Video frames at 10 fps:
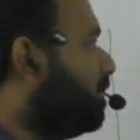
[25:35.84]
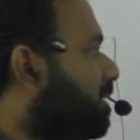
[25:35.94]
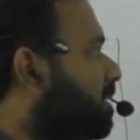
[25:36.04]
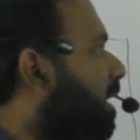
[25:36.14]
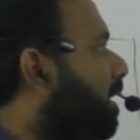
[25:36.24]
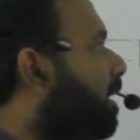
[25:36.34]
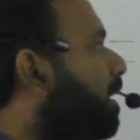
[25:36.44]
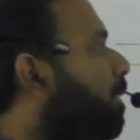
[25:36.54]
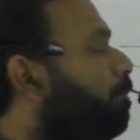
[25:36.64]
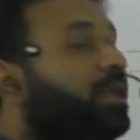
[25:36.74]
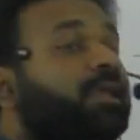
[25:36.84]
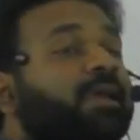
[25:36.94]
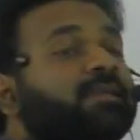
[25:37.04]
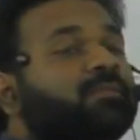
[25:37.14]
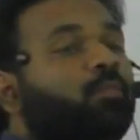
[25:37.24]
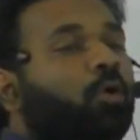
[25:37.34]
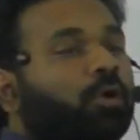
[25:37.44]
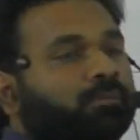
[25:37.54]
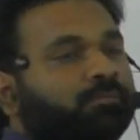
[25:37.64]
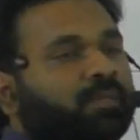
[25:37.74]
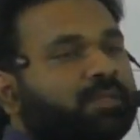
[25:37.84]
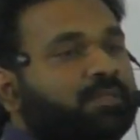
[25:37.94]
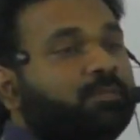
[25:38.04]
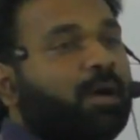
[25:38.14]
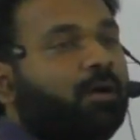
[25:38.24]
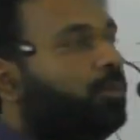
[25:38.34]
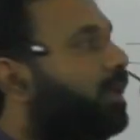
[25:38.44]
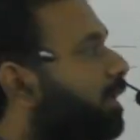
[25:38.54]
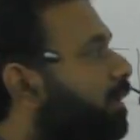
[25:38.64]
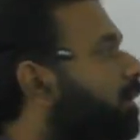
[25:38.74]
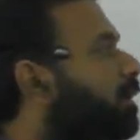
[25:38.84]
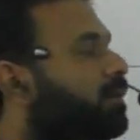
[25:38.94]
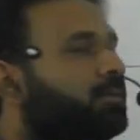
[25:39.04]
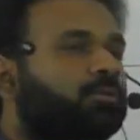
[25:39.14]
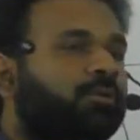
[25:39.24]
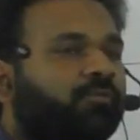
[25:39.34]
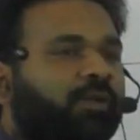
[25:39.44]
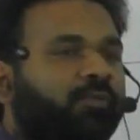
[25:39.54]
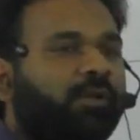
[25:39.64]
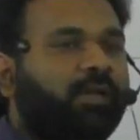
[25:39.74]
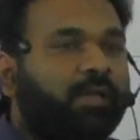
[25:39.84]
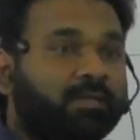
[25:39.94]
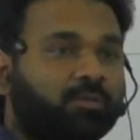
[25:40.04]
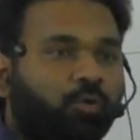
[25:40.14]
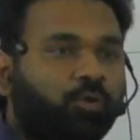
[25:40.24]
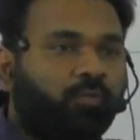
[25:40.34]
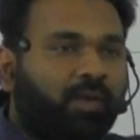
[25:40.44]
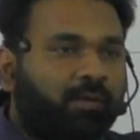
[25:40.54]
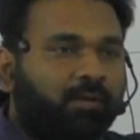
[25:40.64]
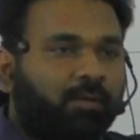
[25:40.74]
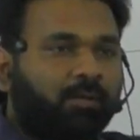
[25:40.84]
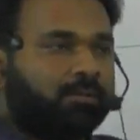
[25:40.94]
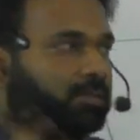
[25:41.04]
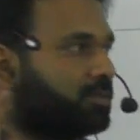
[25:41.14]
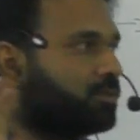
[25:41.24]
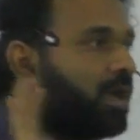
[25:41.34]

this side, PA is more. This is Bahubali. So definitely he is going to win. This is